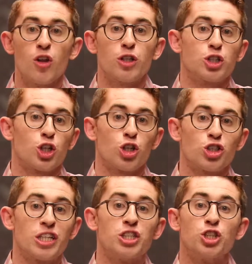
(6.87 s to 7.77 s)
the
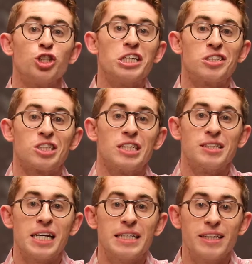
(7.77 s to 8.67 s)
church that Jesus
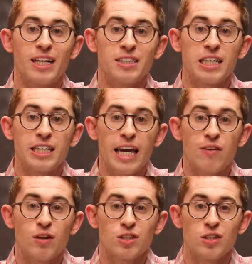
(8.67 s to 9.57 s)
intended as he
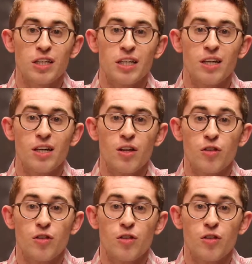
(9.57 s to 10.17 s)
gave us the